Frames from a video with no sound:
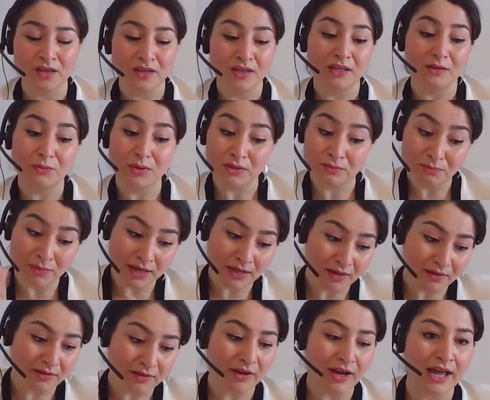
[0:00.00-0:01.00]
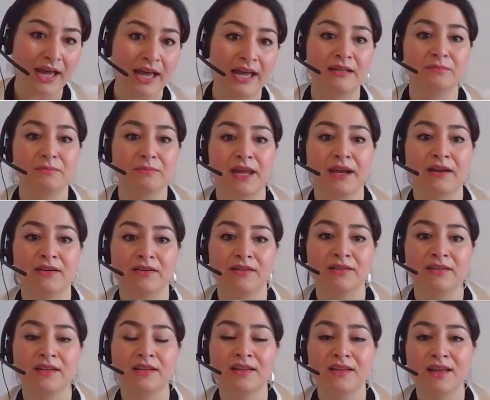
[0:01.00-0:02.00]
With my other hat, Perrin,
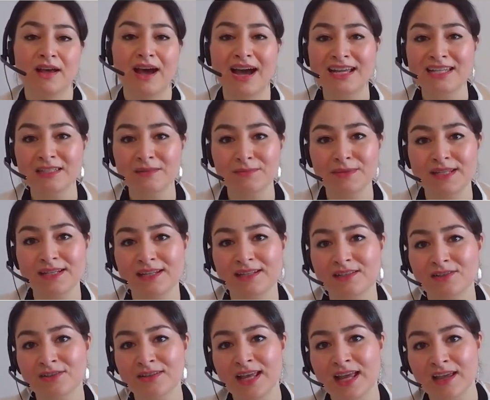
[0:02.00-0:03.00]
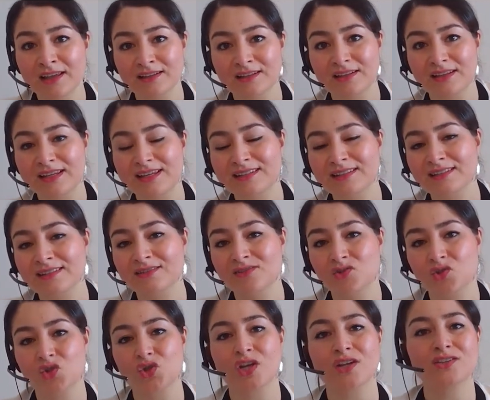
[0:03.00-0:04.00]
high speed internet isn't
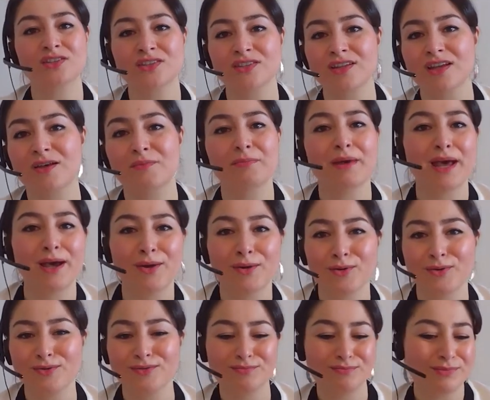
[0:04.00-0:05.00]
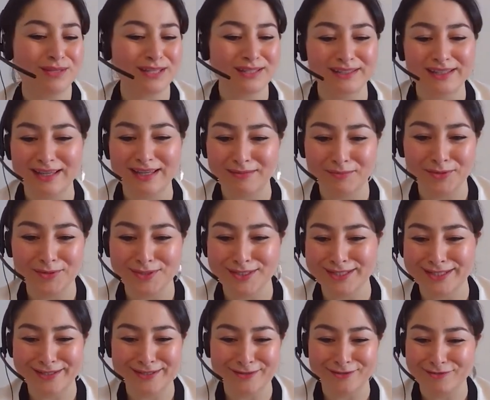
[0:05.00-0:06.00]
just about being able
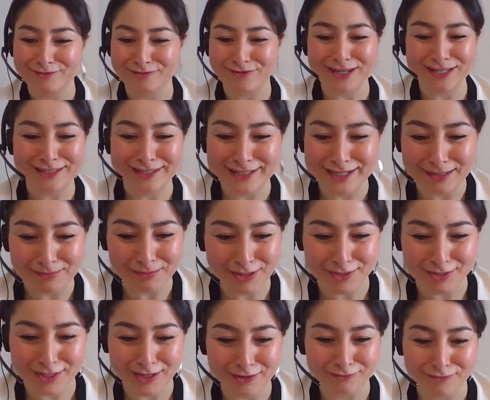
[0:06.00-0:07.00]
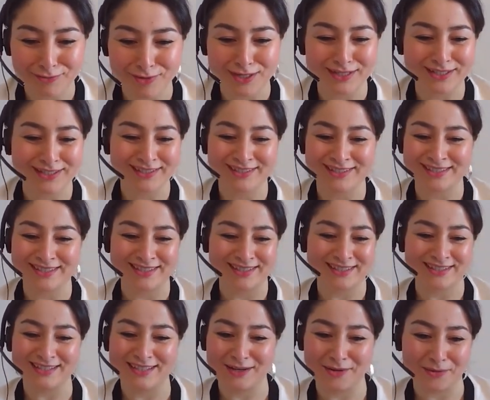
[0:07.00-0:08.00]
to FaceTime your loved ones,
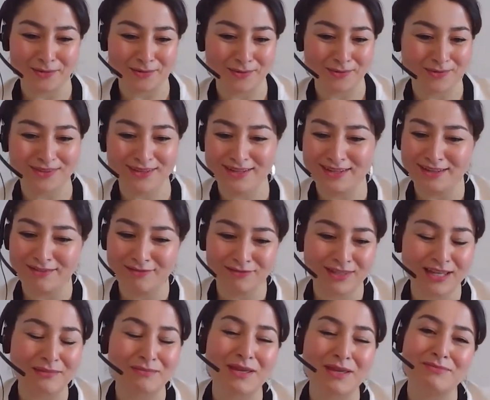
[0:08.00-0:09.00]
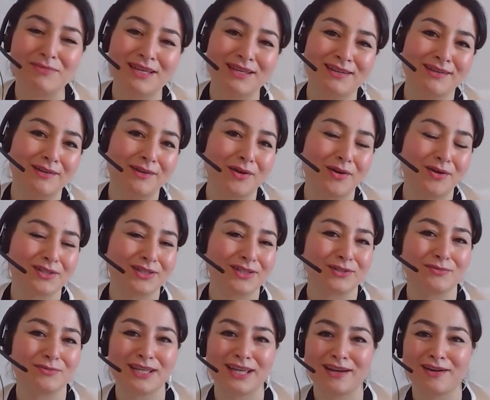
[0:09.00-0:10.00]
you know, if they may be in a long
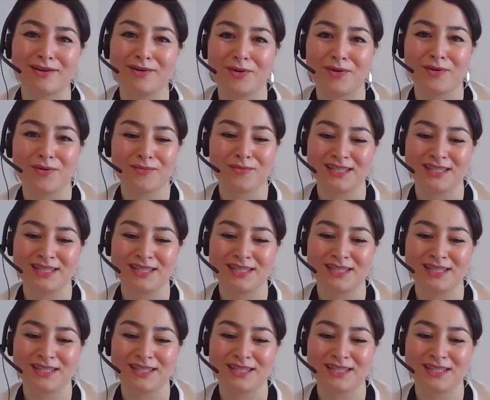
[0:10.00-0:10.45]
term care home.